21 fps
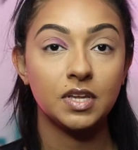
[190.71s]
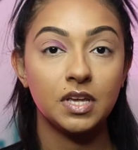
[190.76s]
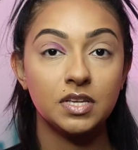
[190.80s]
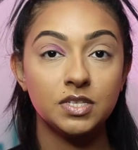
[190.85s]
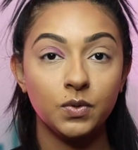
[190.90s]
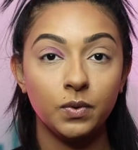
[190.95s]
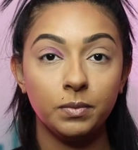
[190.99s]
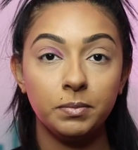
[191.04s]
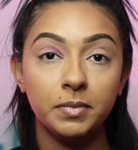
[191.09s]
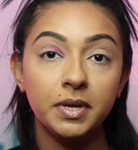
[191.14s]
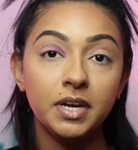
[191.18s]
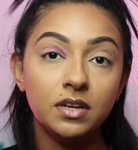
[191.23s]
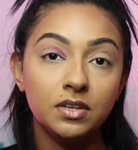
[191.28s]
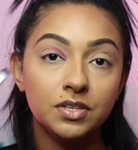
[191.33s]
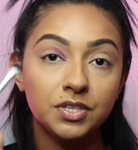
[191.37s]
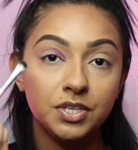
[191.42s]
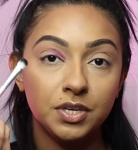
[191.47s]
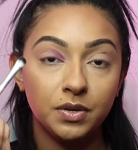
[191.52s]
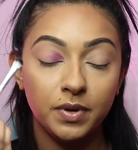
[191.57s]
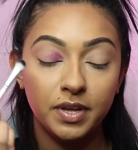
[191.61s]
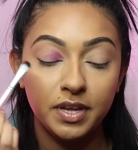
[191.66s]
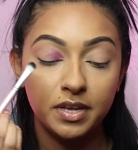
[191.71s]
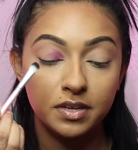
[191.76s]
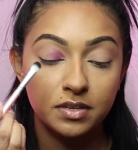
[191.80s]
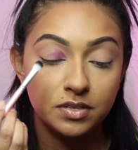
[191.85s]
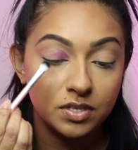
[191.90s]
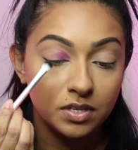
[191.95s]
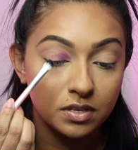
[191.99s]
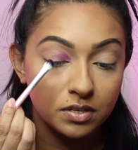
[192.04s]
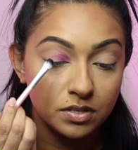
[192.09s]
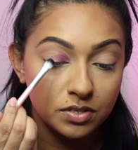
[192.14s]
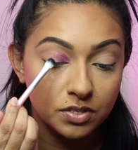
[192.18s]
So what I'm going to do
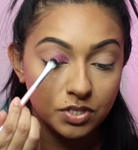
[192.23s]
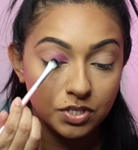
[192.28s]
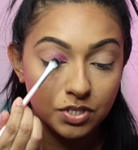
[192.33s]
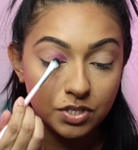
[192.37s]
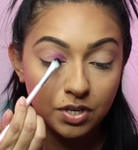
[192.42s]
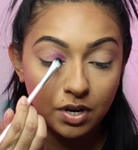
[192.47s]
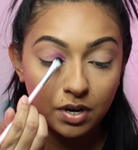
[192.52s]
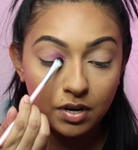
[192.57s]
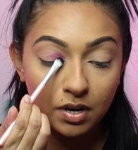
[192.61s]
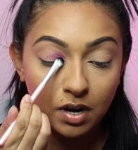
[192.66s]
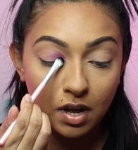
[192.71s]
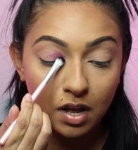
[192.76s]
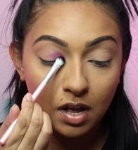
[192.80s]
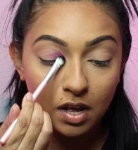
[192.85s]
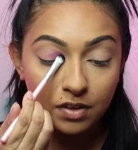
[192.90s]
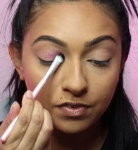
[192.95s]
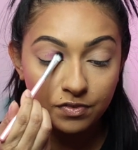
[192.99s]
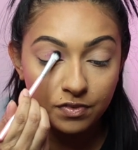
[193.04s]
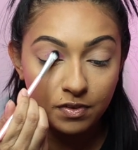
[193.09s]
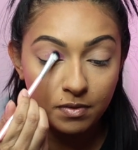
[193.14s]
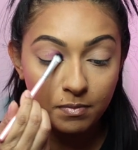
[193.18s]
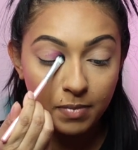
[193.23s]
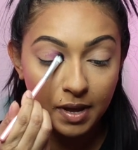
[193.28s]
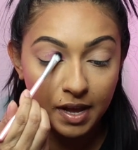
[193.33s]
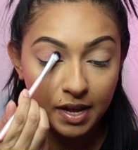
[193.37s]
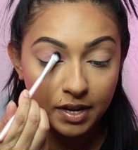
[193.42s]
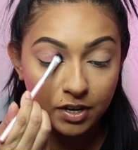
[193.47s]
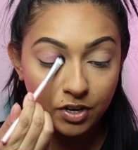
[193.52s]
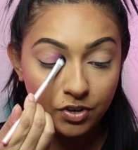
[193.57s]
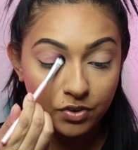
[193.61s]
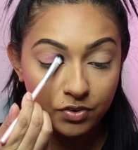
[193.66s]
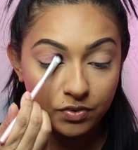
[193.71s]
is start off
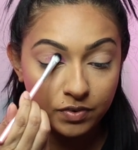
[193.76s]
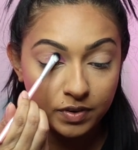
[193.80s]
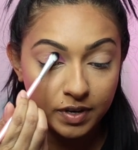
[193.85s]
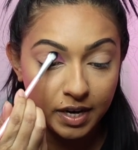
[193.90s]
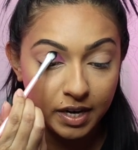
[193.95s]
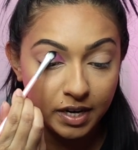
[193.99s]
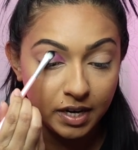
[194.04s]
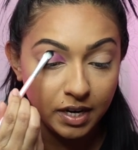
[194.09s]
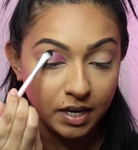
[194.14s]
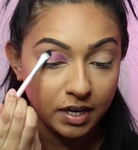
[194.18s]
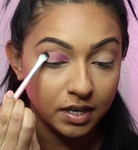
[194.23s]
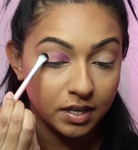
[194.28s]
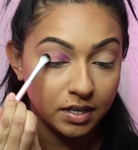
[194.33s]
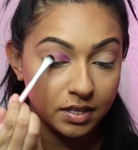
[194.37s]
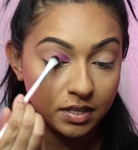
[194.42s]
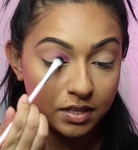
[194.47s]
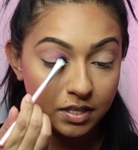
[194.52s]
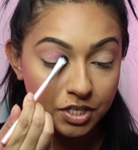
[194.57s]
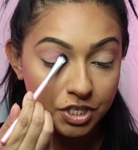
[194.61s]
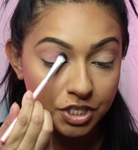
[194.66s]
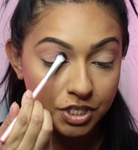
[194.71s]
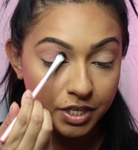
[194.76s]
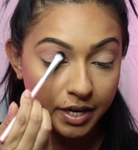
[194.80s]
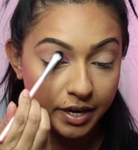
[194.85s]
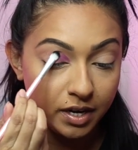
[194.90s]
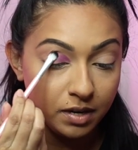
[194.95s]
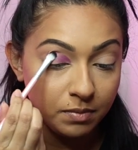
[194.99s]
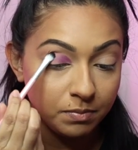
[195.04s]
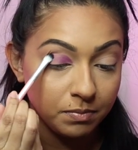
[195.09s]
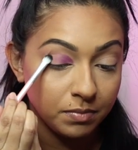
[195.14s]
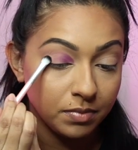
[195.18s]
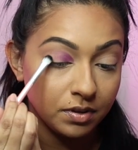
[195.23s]
by creating the
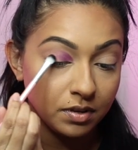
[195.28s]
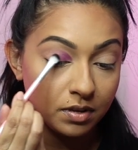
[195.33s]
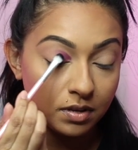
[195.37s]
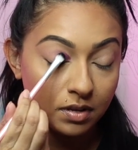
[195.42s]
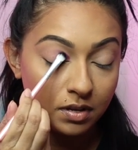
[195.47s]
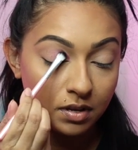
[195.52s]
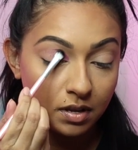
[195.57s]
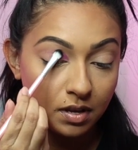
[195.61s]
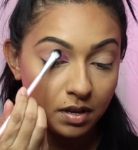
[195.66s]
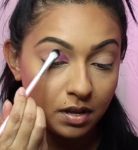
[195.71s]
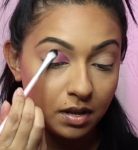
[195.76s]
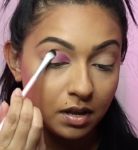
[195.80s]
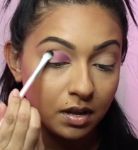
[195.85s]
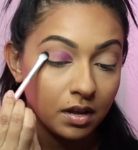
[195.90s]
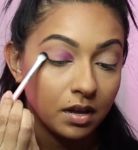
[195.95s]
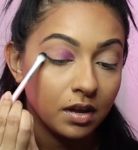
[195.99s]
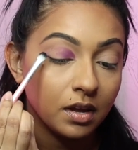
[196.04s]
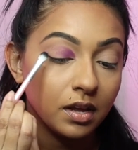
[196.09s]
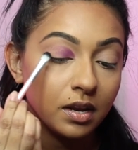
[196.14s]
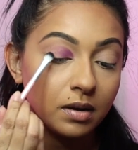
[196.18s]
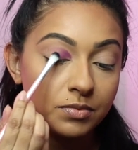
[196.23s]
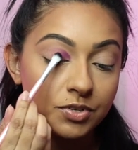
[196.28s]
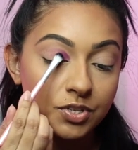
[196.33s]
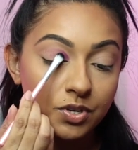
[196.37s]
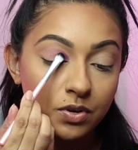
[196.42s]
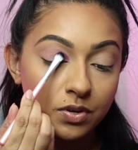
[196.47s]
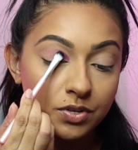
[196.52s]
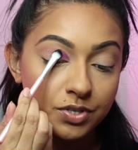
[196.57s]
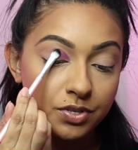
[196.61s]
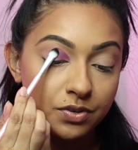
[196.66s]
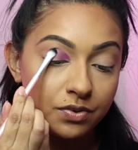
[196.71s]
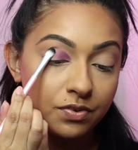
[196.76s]
shape. And I'm just
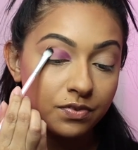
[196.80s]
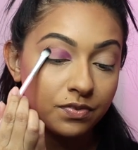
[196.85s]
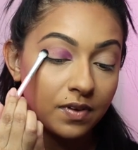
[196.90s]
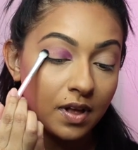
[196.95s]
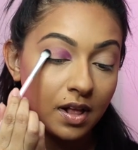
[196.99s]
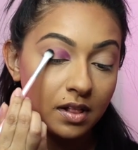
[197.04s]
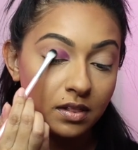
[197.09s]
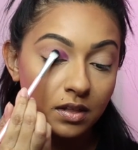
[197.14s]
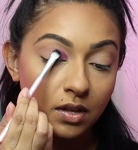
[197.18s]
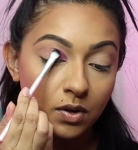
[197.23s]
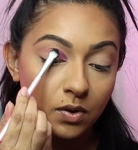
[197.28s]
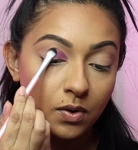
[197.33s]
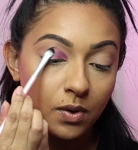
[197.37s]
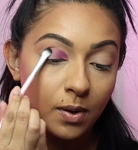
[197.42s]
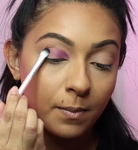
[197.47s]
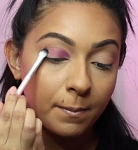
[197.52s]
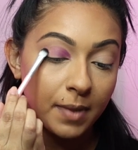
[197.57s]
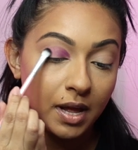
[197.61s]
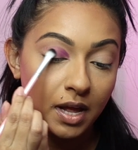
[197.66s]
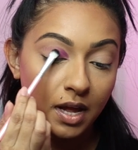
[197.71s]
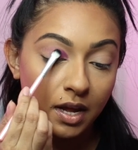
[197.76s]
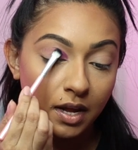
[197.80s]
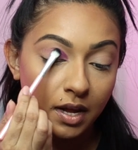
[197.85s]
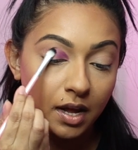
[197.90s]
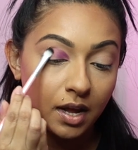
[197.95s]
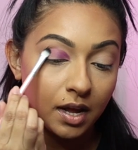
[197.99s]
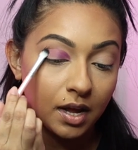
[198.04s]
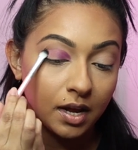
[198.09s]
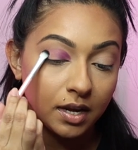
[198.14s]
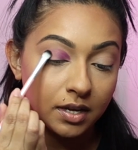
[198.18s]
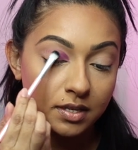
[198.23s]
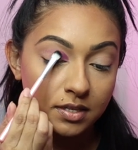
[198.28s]
going to follow my
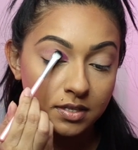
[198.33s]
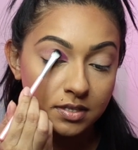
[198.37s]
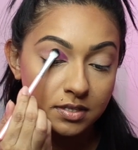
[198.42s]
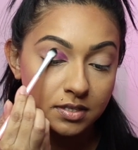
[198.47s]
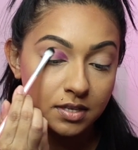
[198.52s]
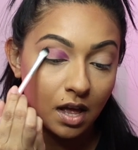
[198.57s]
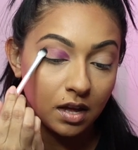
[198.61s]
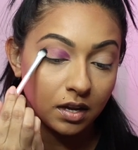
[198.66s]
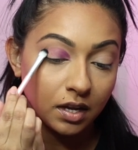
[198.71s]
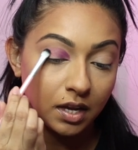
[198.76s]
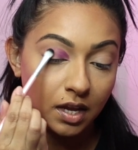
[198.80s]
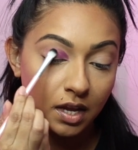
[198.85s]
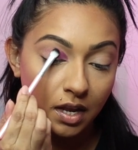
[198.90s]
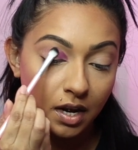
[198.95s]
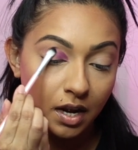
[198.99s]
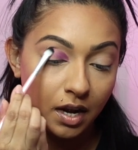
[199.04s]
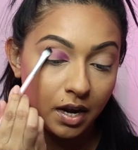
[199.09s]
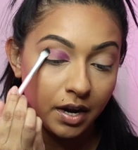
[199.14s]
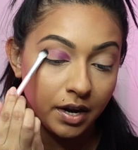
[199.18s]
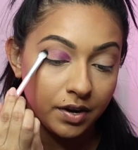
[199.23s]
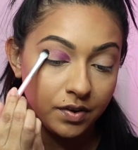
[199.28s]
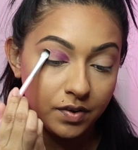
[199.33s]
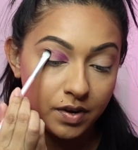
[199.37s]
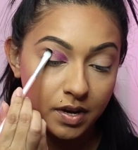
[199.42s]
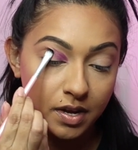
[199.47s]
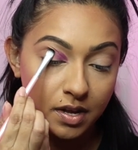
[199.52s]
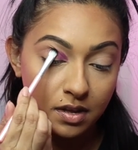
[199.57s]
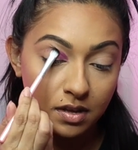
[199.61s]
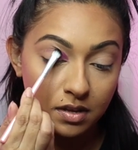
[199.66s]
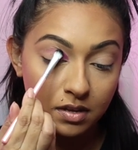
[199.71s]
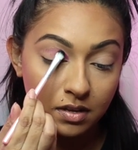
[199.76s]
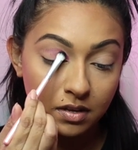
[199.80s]
eye socket
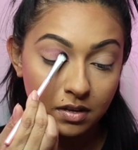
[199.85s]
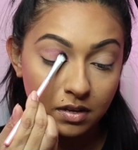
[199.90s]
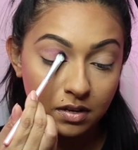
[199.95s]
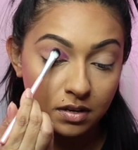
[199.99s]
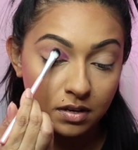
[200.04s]
area.